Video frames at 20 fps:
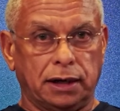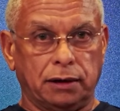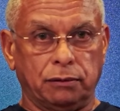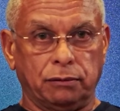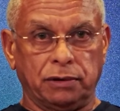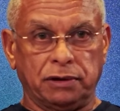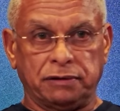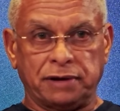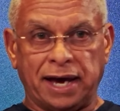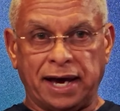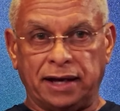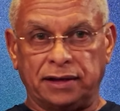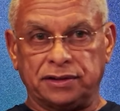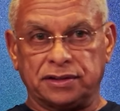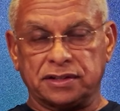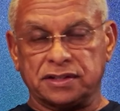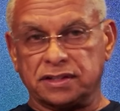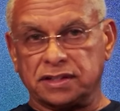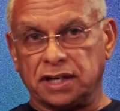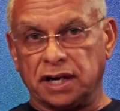We had
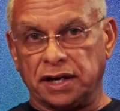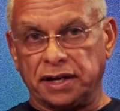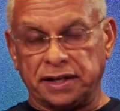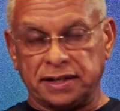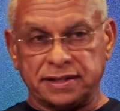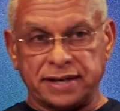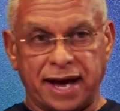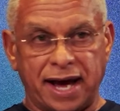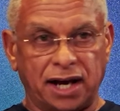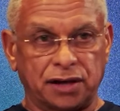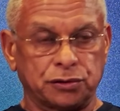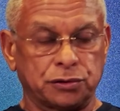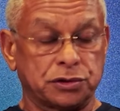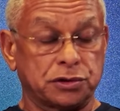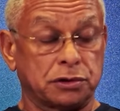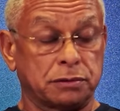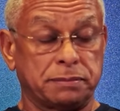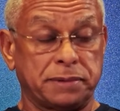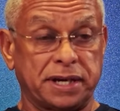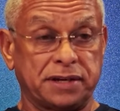SCUD attacks,
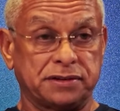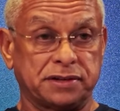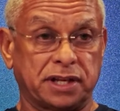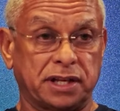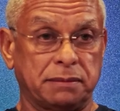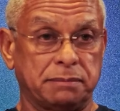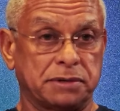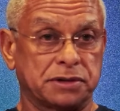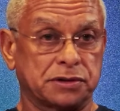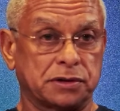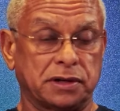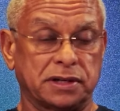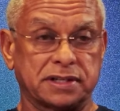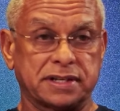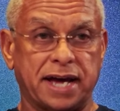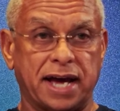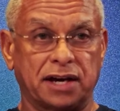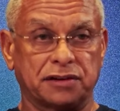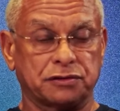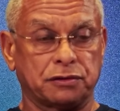which are basically missile
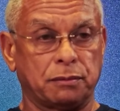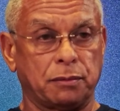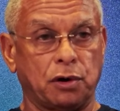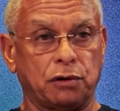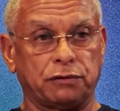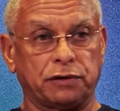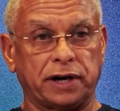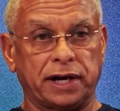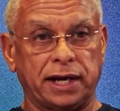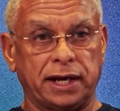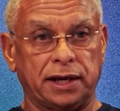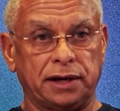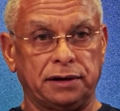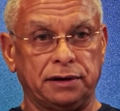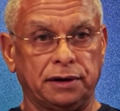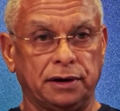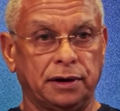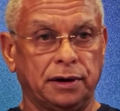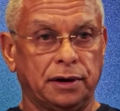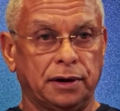attacks from overhead.